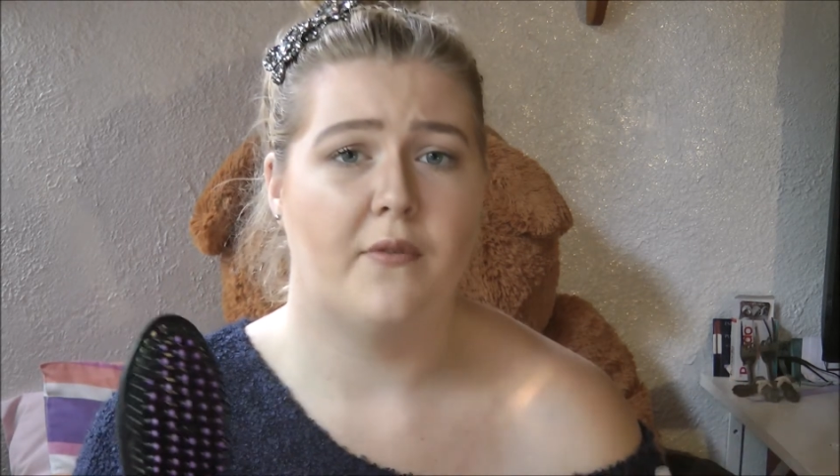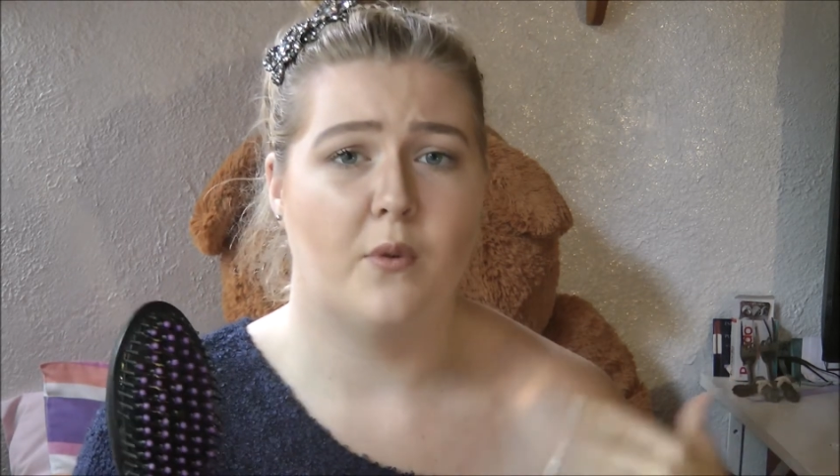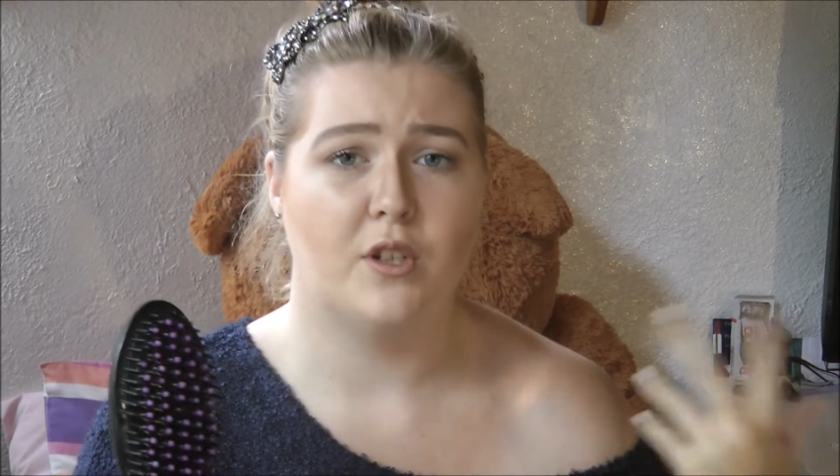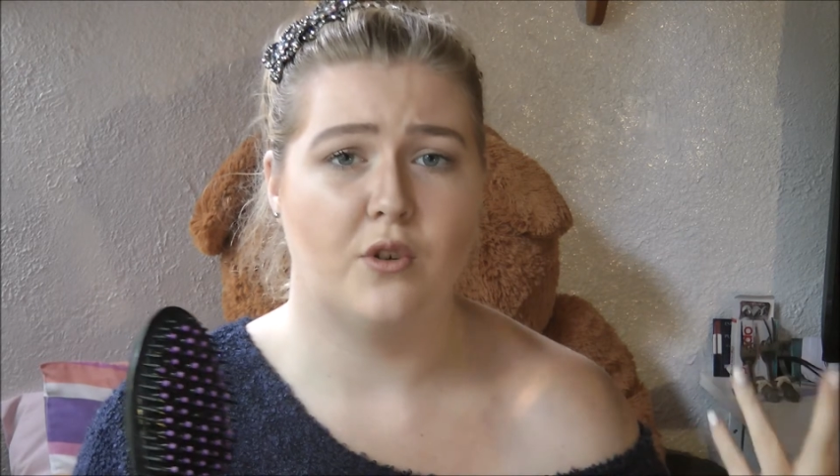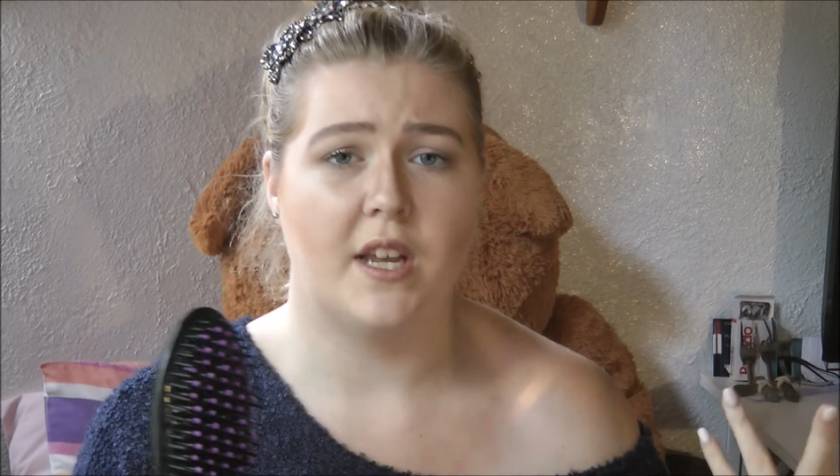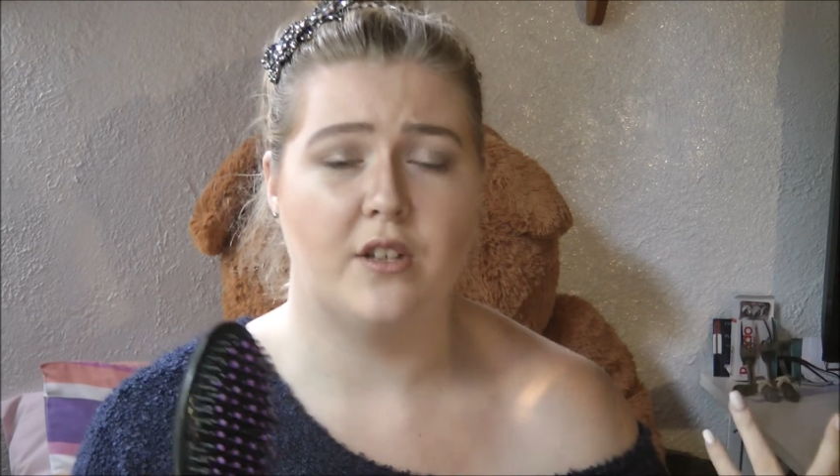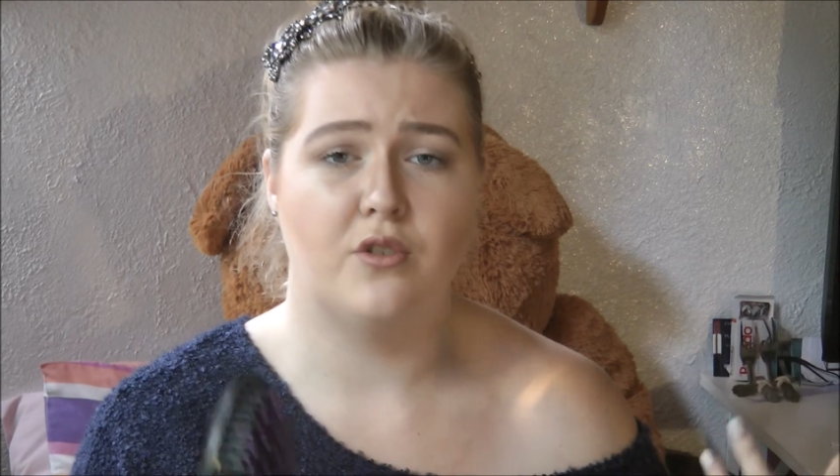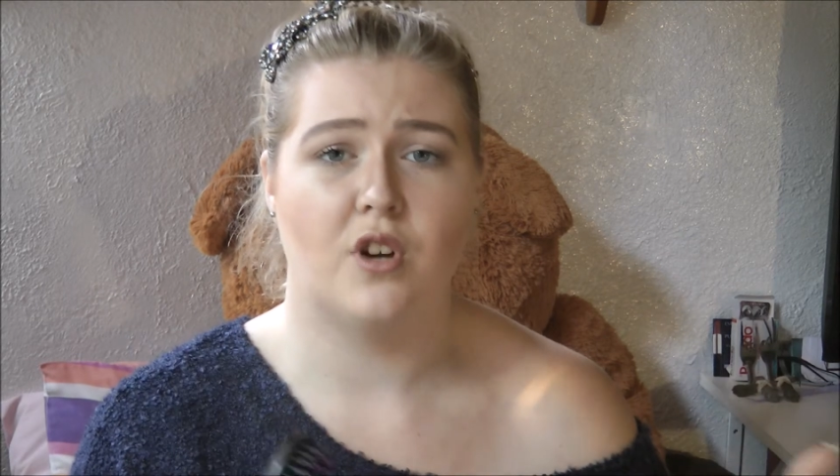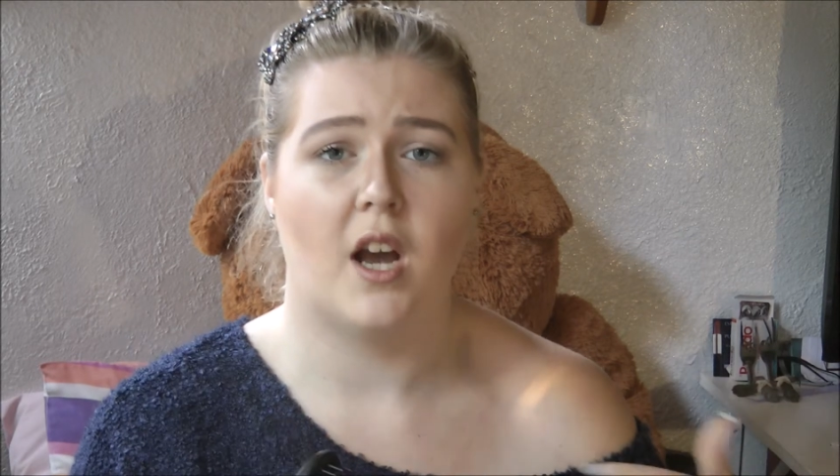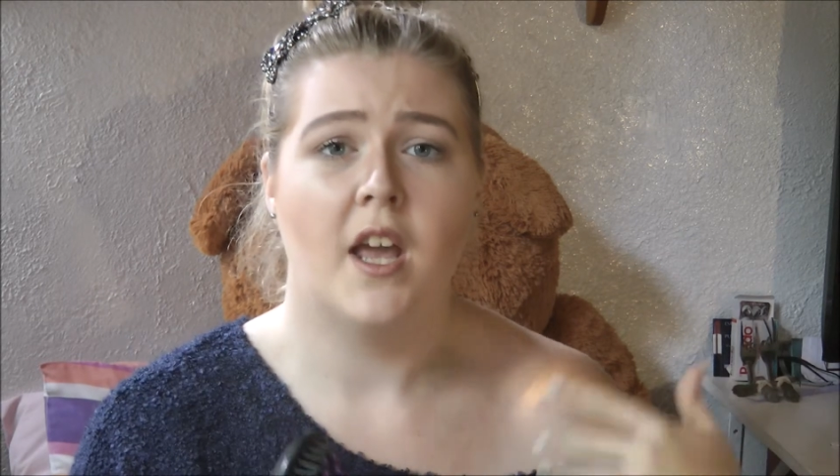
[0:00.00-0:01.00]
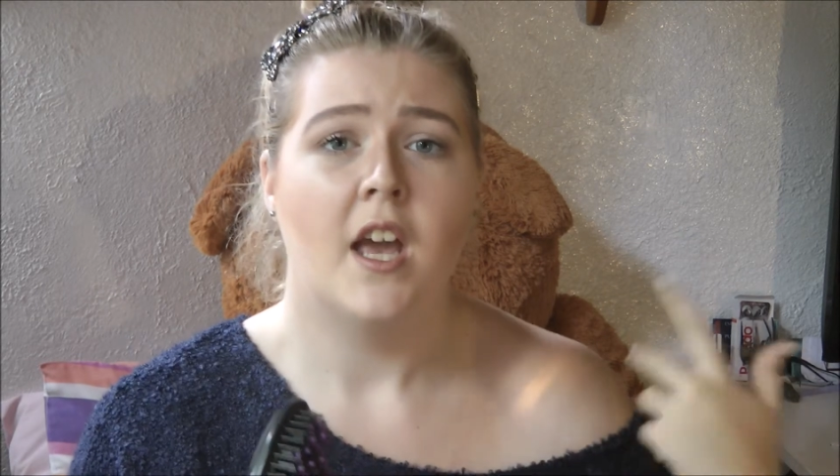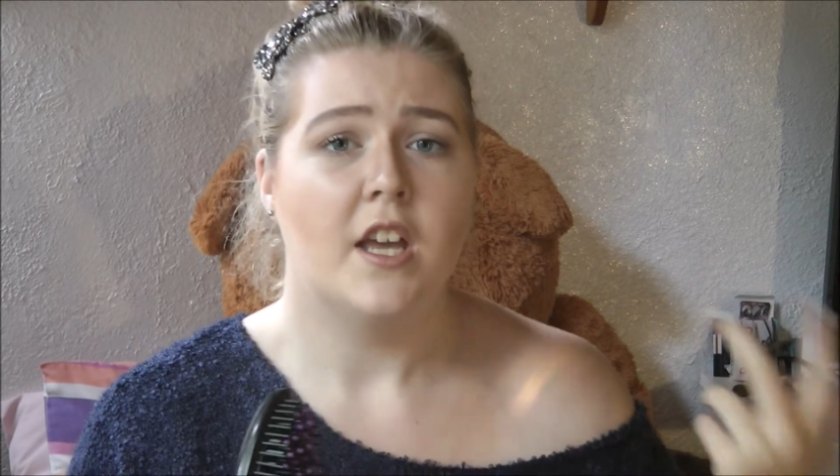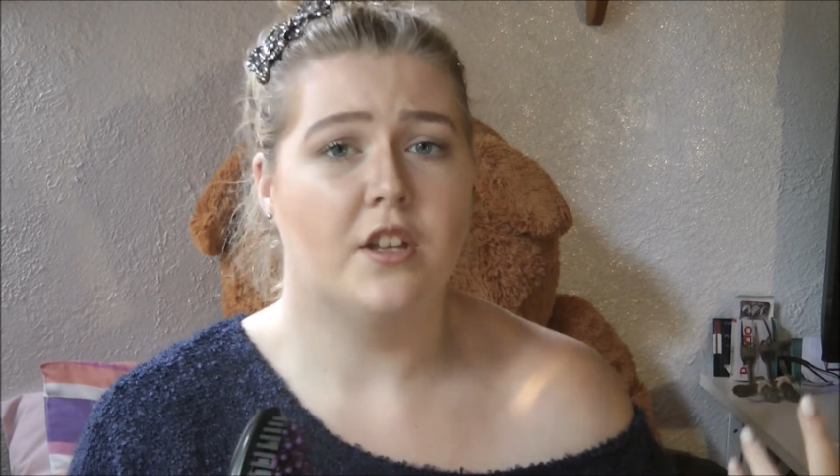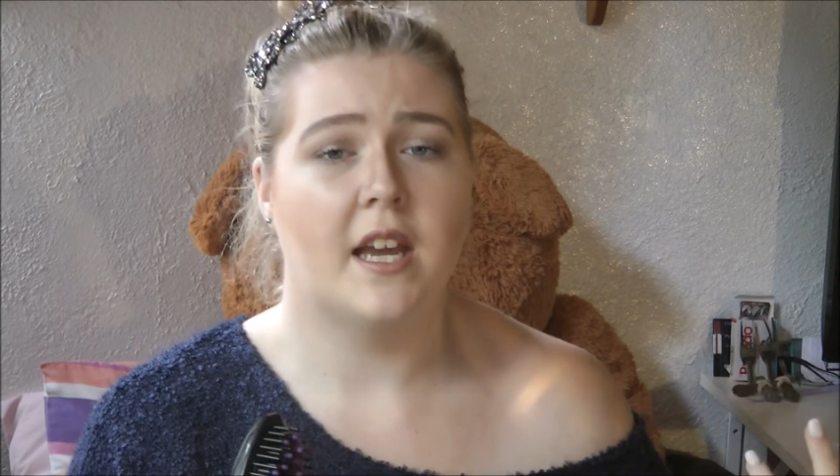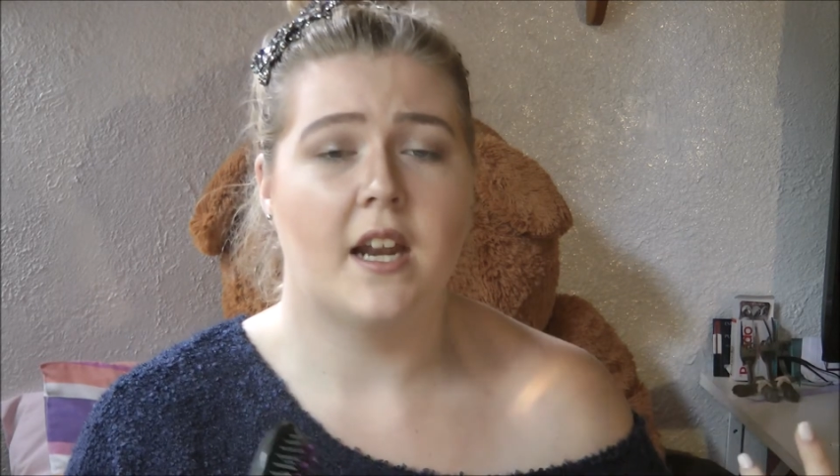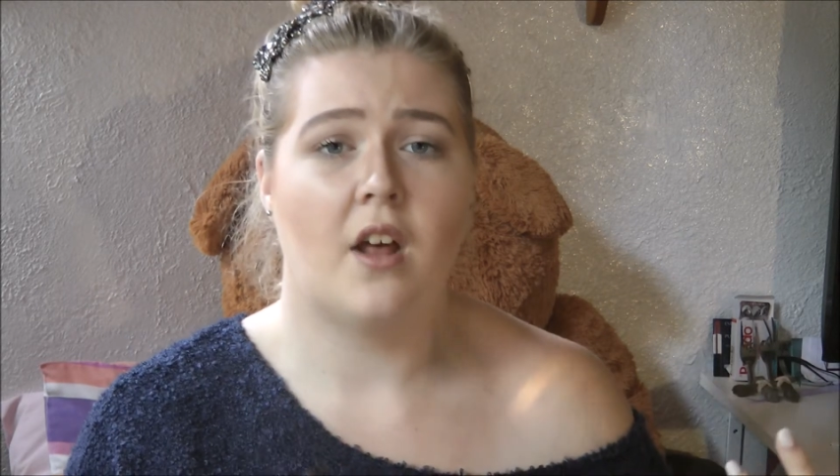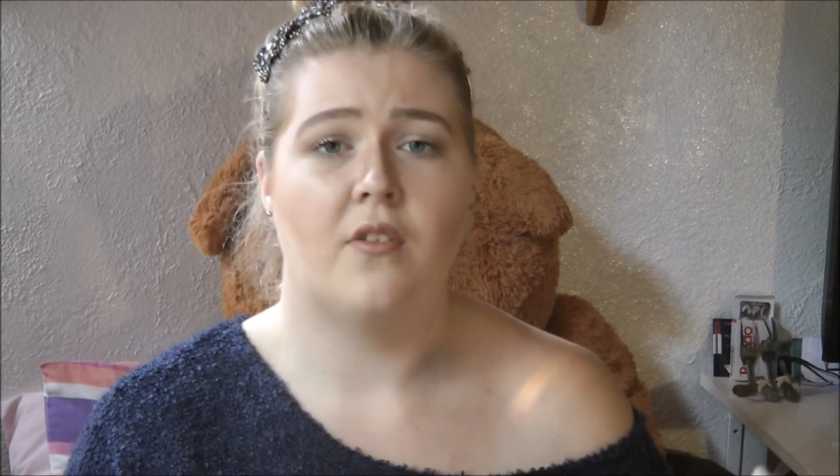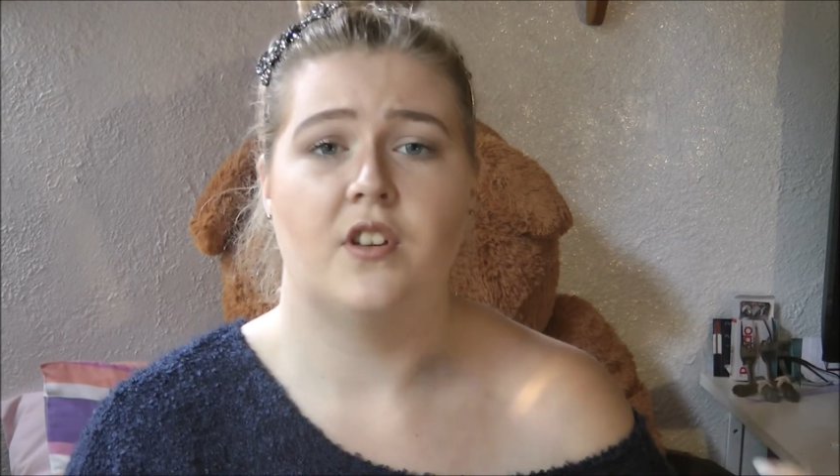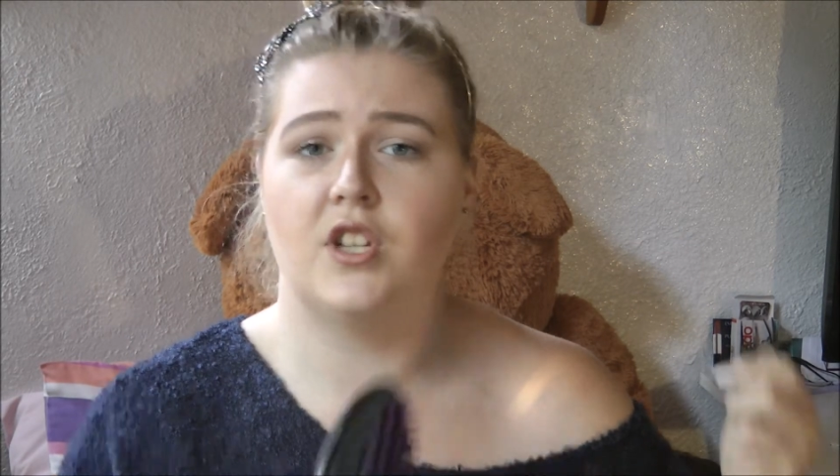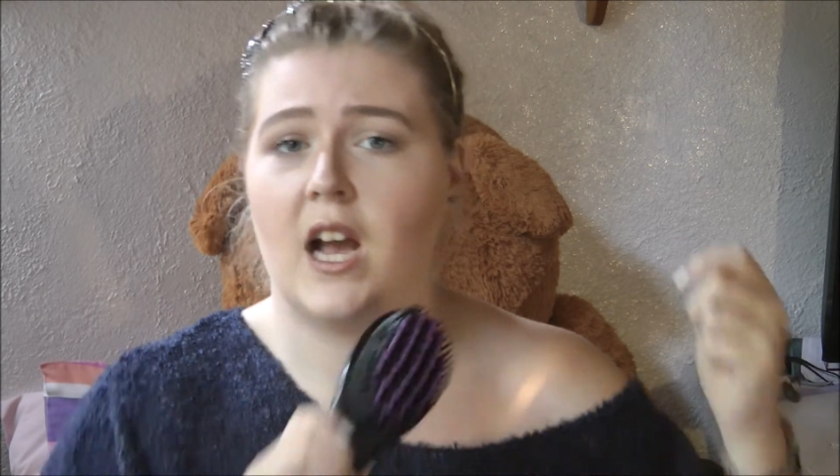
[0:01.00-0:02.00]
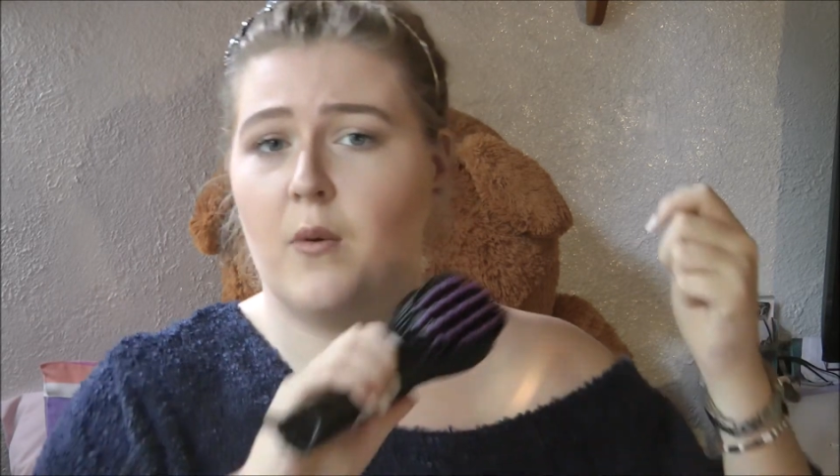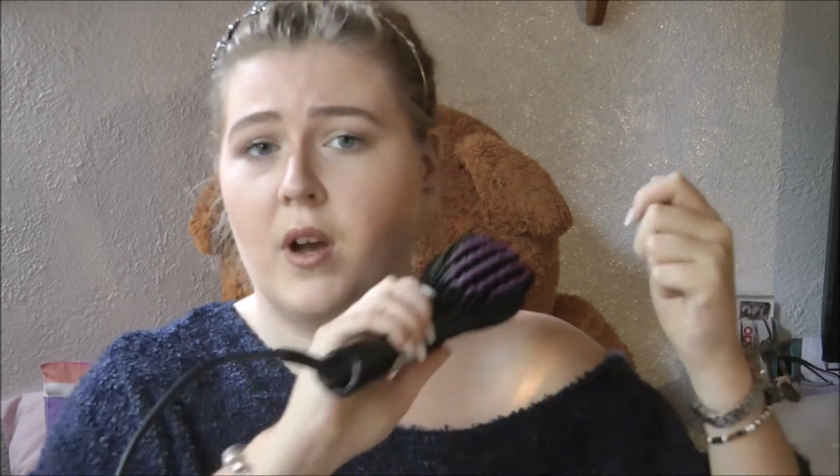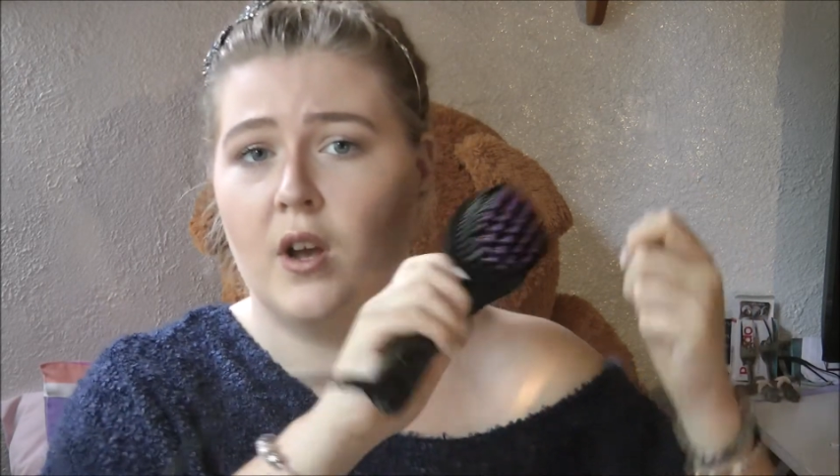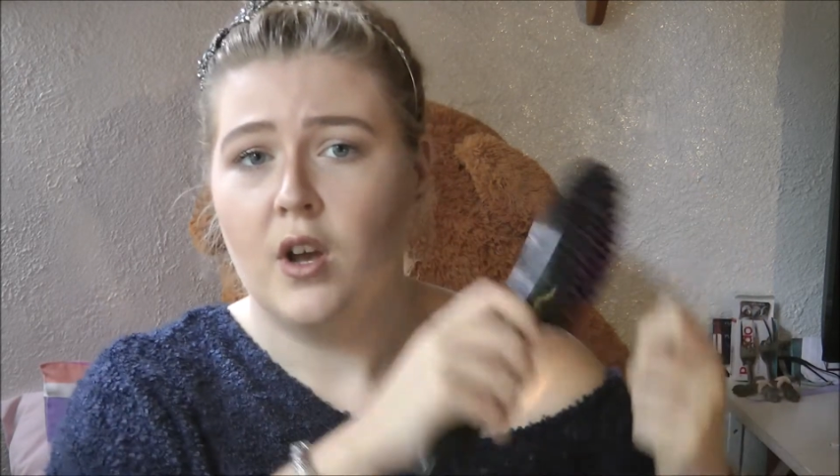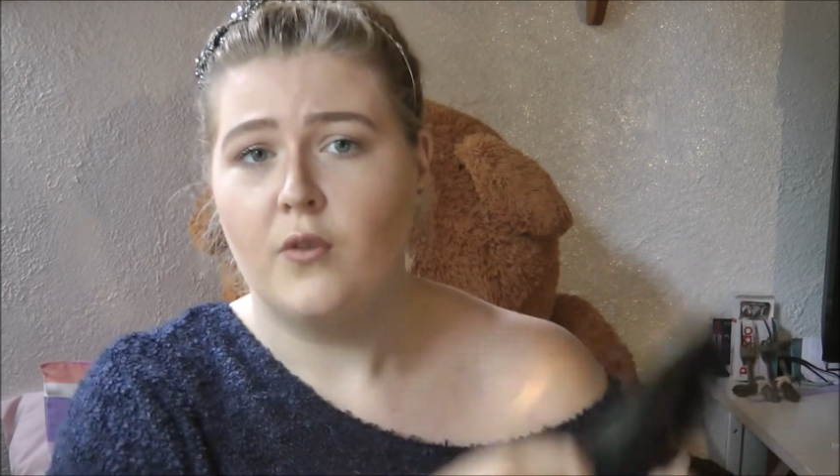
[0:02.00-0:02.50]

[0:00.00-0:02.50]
if you want your hair to dry, get out of the shower,